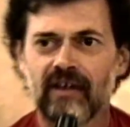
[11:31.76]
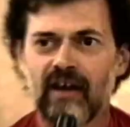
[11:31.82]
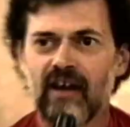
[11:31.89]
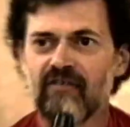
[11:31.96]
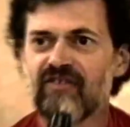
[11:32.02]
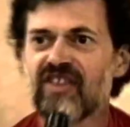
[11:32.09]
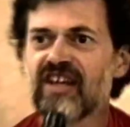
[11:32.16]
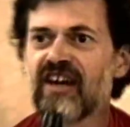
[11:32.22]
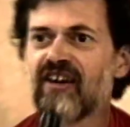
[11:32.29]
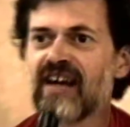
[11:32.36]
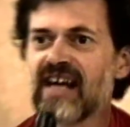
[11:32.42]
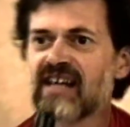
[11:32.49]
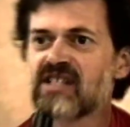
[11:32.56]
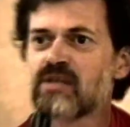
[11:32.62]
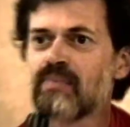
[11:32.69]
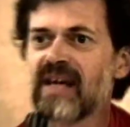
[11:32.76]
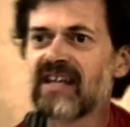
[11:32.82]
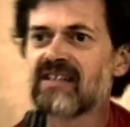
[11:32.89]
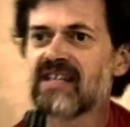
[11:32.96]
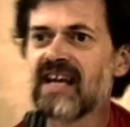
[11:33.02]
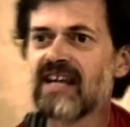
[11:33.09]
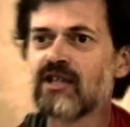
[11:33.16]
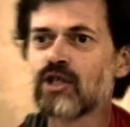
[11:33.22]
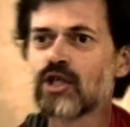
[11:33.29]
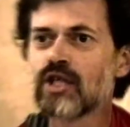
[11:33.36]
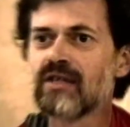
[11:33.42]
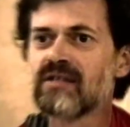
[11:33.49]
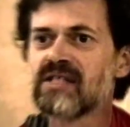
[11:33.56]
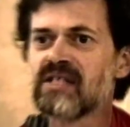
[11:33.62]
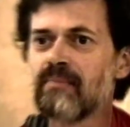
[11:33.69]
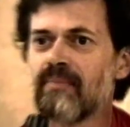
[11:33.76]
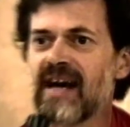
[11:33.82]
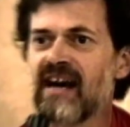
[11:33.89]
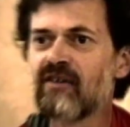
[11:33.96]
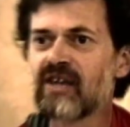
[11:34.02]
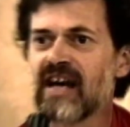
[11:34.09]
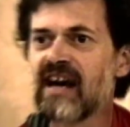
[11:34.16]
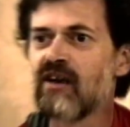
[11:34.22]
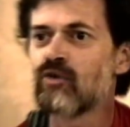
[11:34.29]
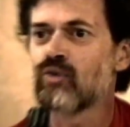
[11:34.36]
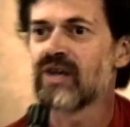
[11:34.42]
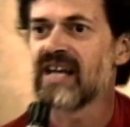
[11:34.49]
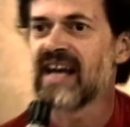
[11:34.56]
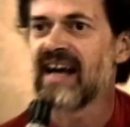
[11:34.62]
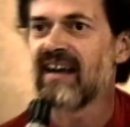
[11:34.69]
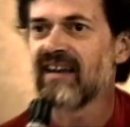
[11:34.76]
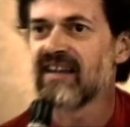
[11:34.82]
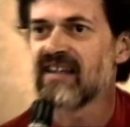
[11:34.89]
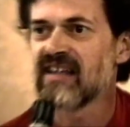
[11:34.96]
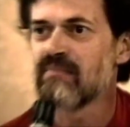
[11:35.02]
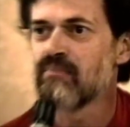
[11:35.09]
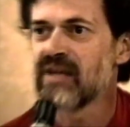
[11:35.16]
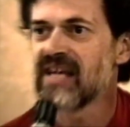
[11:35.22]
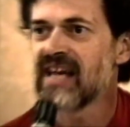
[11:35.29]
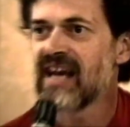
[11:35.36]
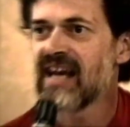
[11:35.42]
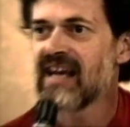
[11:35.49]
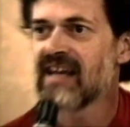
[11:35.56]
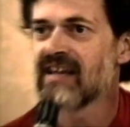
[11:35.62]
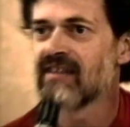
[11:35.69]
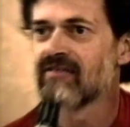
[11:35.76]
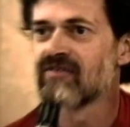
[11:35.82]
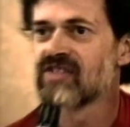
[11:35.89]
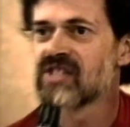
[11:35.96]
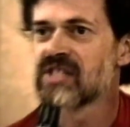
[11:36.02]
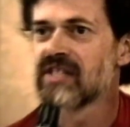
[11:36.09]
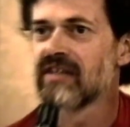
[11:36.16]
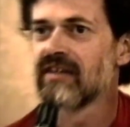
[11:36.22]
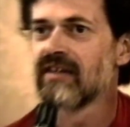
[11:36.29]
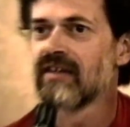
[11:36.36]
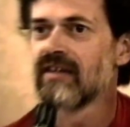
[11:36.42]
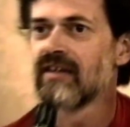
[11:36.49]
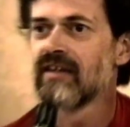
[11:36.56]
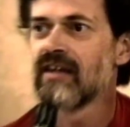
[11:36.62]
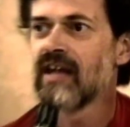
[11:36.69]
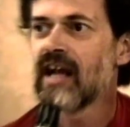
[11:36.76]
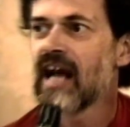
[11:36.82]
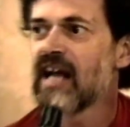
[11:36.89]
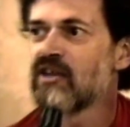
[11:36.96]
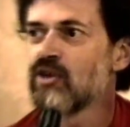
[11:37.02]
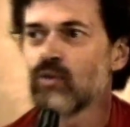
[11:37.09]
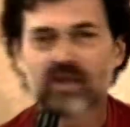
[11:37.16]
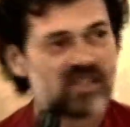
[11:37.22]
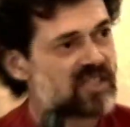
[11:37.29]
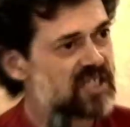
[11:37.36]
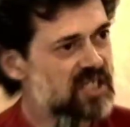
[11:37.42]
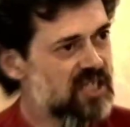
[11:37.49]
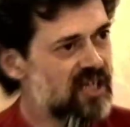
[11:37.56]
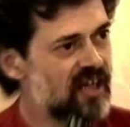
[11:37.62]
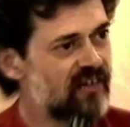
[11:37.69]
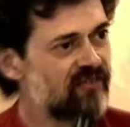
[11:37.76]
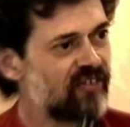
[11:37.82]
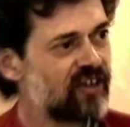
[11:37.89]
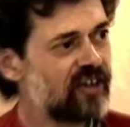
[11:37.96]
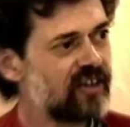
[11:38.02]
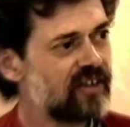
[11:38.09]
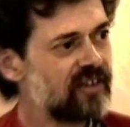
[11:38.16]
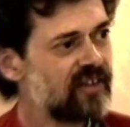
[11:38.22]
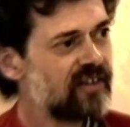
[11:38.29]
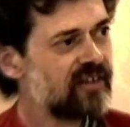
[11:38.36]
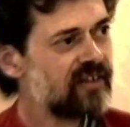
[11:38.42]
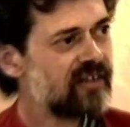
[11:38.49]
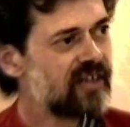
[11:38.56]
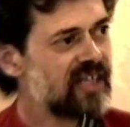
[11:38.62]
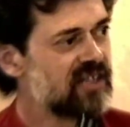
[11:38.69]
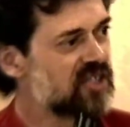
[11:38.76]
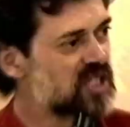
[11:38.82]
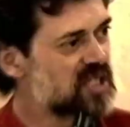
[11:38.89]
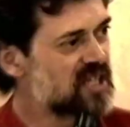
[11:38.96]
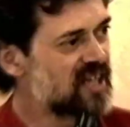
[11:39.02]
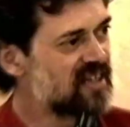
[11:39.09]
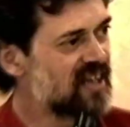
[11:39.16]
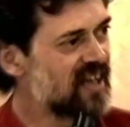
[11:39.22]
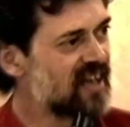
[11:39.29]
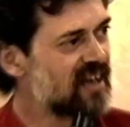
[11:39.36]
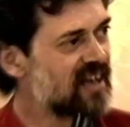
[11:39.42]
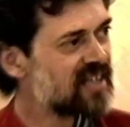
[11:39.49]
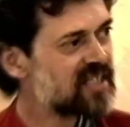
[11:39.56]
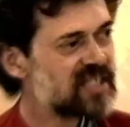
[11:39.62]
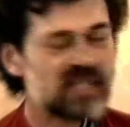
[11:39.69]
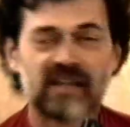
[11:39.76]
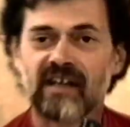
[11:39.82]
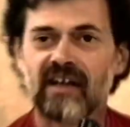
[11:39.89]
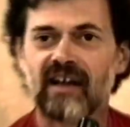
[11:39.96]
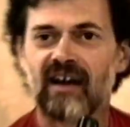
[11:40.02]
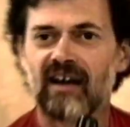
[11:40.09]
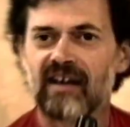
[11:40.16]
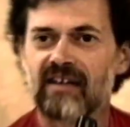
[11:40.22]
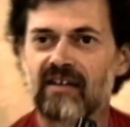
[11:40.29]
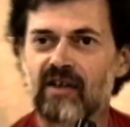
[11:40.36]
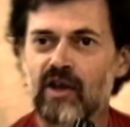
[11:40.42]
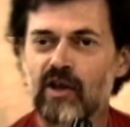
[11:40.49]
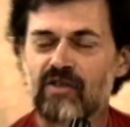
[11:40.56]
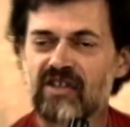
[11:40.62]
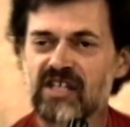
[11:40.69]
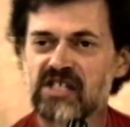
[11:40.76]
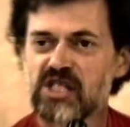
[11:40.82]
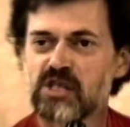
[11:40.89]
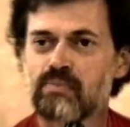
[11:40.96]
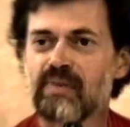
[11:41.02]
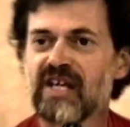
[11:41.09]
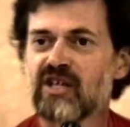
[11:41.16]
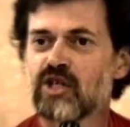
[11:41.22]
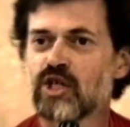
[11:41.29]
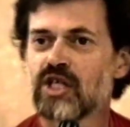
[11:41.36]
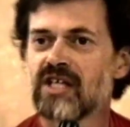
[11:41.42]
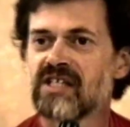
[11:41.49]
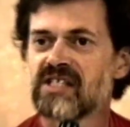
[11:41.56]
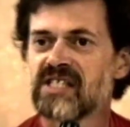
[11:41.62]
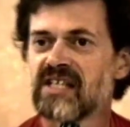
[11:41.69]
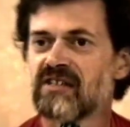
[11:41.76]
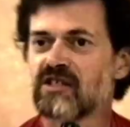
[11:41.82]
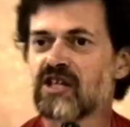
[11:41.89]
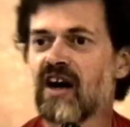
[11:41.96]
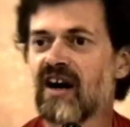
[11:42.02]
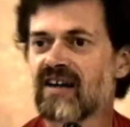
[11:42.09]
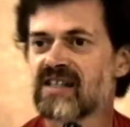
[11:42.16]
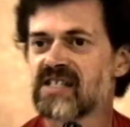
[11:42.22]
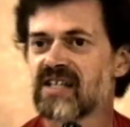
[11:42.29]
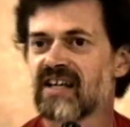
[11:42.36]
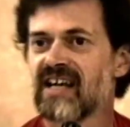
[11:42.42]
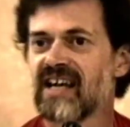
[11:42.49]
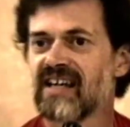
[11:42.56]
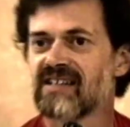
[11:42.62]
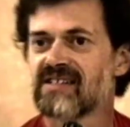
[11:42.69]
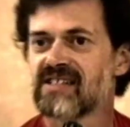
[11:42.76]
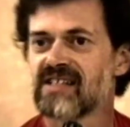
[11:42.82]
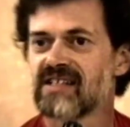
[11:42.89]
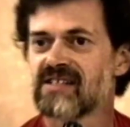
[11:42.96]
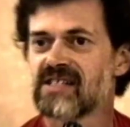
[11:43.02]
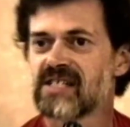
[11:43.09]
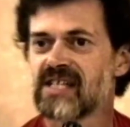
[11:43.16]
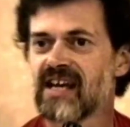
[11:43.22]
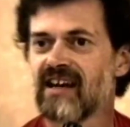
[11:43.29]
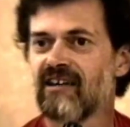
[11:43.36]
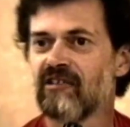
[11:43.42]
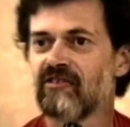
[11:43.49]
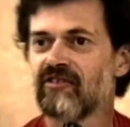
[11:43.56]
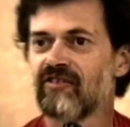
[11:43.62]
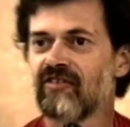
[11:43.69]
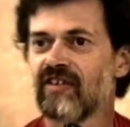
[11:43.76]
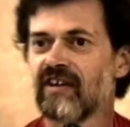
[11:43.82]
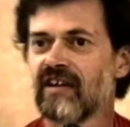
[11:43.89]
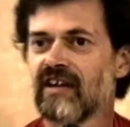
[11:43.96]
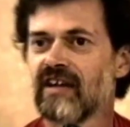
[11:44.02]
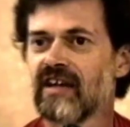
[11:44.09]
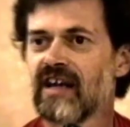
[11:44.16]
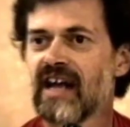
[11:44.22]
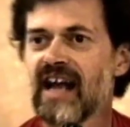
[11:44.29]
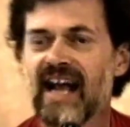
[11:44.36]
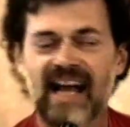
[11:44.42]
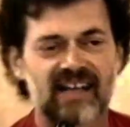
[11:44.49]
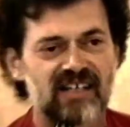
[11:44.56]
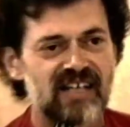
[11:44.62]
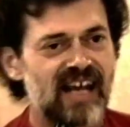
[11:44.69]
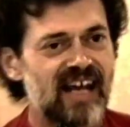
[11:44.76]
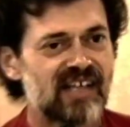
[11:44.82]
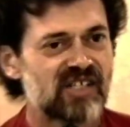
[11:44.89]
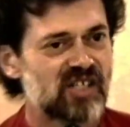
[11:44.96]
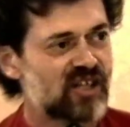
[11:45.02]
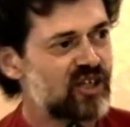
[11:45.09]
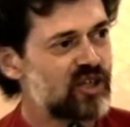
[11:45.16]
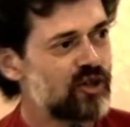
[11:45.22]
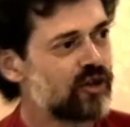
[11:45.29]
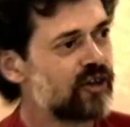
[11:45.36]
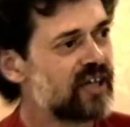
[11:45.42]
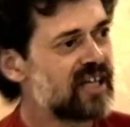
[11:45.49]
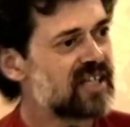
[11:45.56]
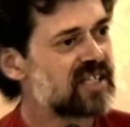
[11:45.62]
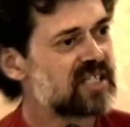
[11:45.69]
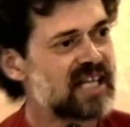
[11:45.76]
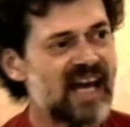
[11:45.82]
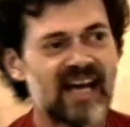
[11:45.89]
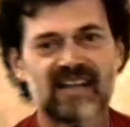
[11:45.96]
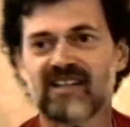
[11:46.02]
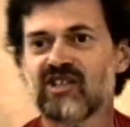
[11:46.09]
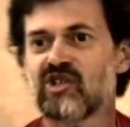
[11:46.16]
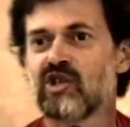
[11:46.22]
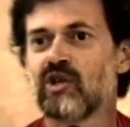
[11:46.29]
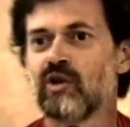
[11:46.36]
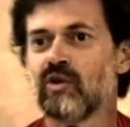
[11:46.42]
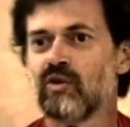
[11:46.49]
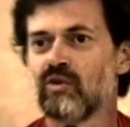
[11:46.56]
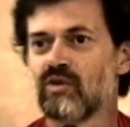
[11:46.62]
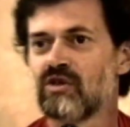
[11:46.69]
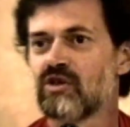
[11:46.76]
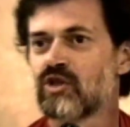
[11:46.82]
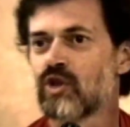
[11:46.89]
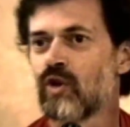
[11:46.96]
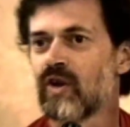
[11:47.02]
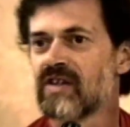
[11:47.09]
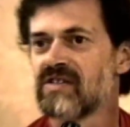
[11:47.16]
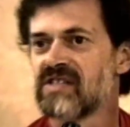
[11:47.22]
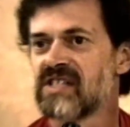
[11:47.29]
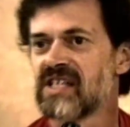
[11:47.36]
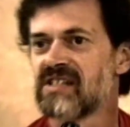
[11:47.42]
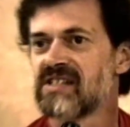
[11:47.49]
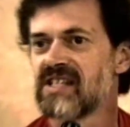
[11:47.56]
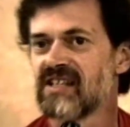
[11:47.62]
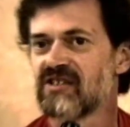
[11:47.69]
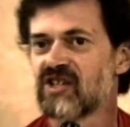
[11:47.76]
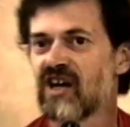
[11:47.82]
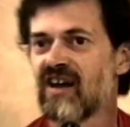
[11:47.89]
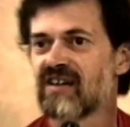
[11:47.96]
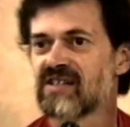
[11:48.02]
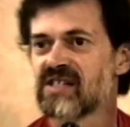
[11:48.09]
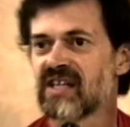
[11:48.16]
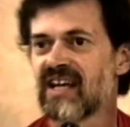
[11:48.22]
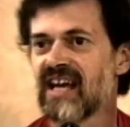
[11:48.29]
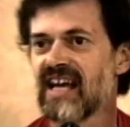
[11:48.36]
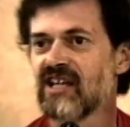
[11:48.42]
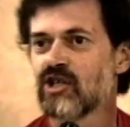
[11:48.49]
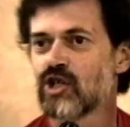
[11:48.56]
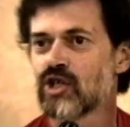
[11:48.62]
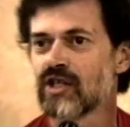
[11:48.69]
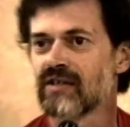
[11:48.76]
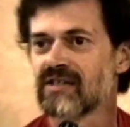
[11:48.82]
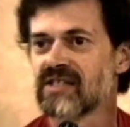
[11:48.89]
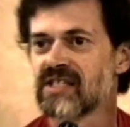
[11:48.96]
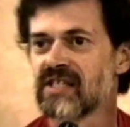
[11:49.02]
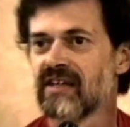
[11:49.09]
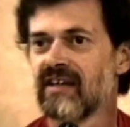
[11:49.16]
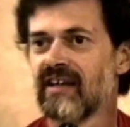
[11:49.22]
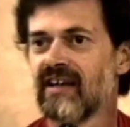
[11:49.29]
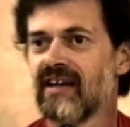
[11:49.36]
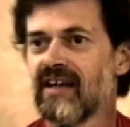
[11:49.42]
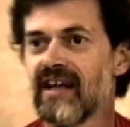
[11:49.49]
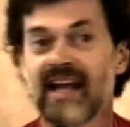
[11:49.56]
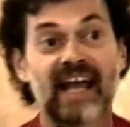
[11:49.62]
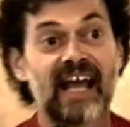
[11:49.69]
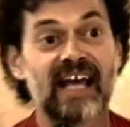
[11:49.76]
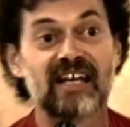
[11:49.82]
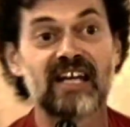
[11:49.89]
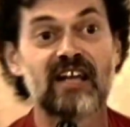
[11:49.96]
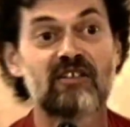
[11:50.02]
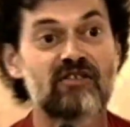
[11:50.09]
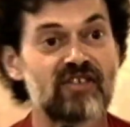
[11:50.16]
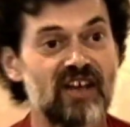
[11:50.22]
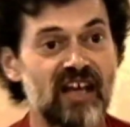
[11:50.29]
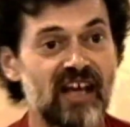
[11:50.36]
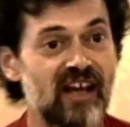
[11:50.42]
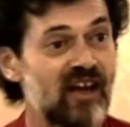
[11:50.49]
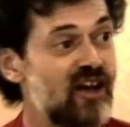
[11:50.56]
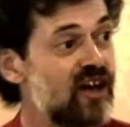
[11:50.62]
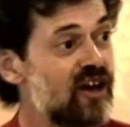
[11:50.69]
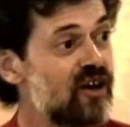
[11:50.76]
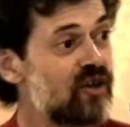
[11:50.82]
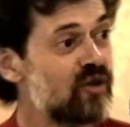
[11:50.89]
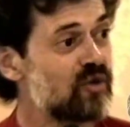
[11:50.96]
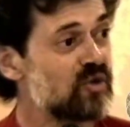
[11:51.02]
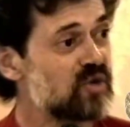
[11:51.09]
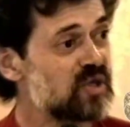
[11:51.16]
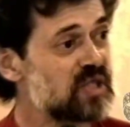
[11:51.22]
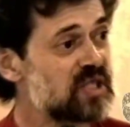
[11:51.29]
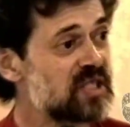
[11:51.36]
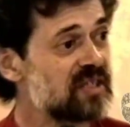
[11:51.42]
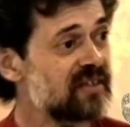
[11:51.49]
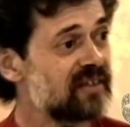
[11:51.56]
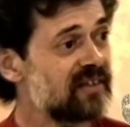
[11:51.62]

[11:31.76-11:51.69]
of their expectations about how reality behaves? And you would discover, in studying us, this species intoxicates itself, and it has a curious attitude towards its intoxications. Anything goes.